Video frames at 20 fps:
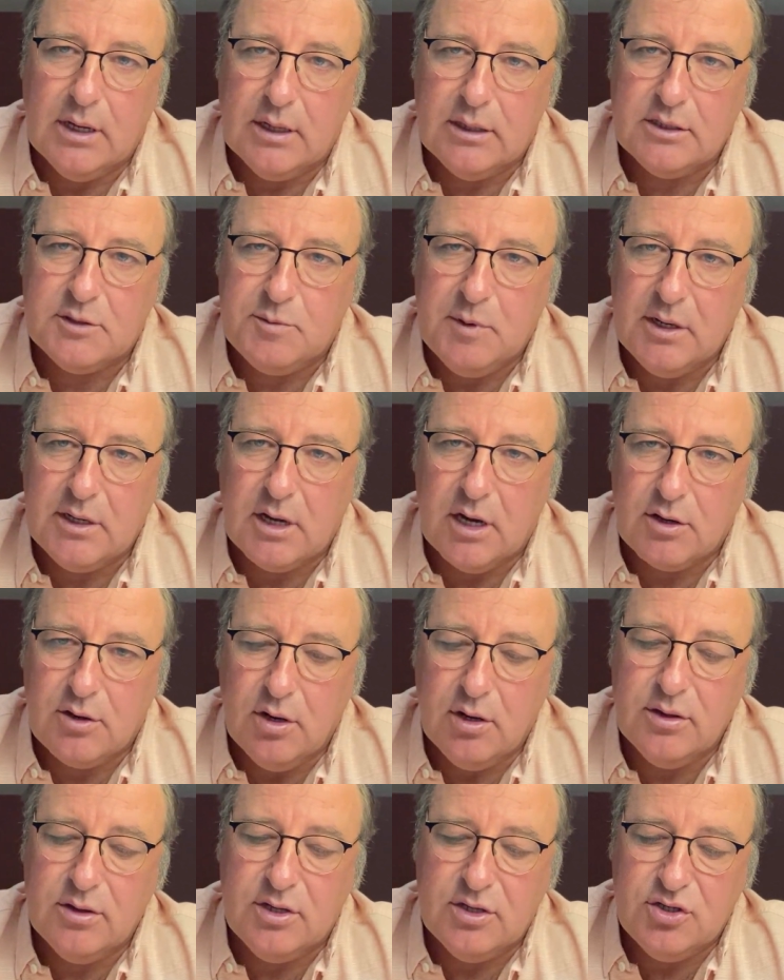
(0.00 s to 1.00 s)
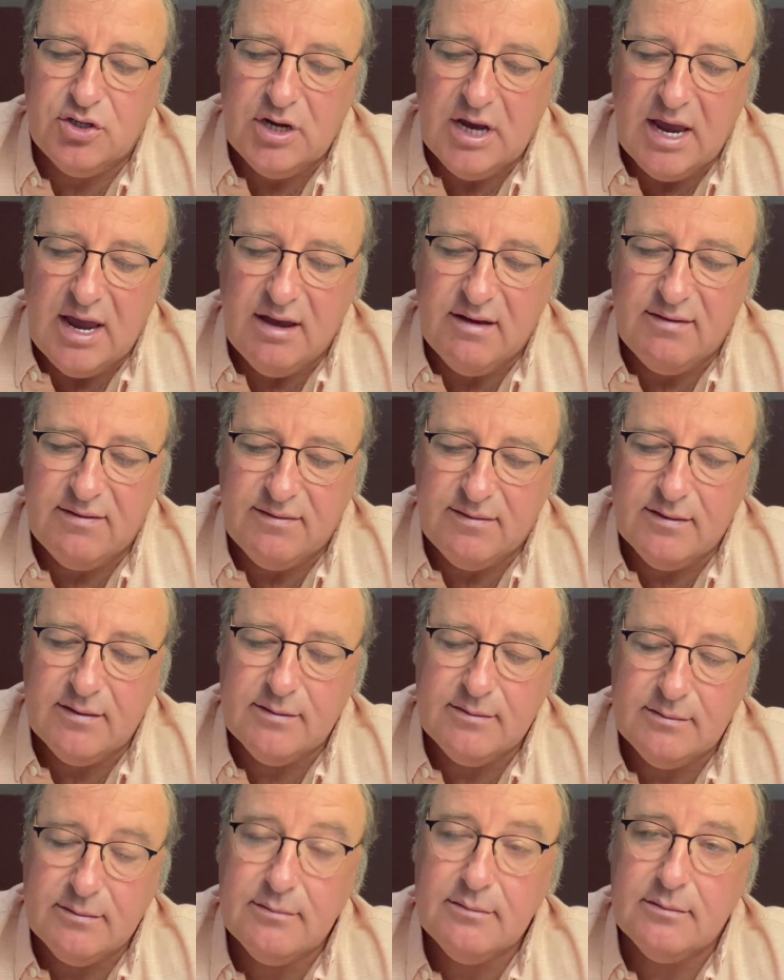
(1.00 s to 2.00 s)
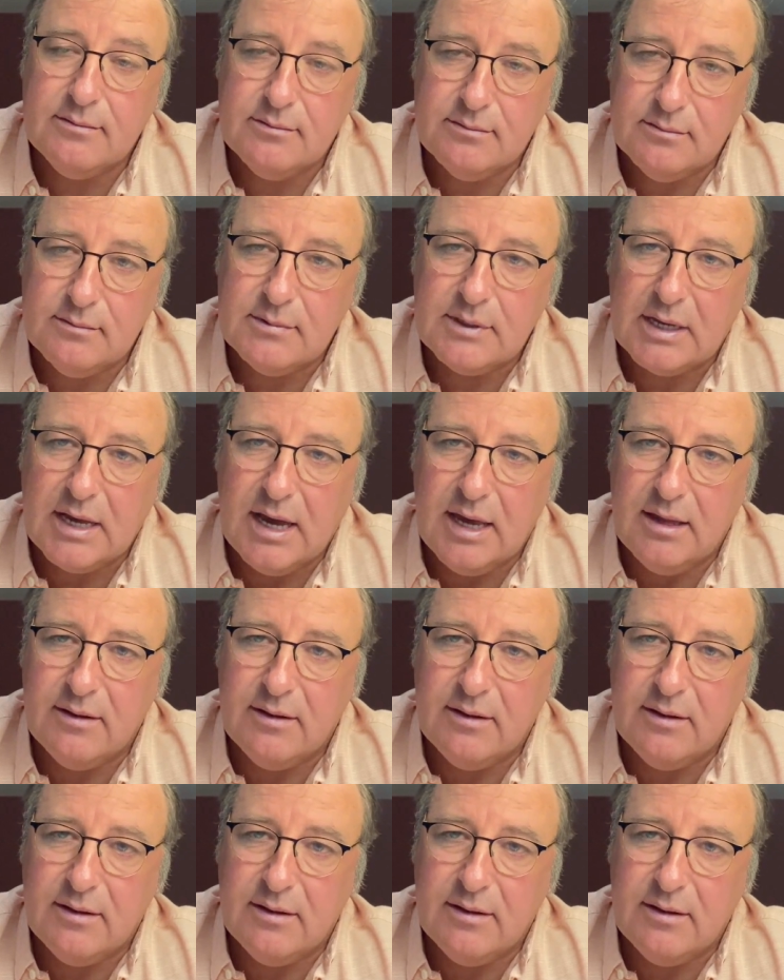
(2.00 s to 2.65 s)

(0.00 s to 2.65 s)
speak according to Jeff, guy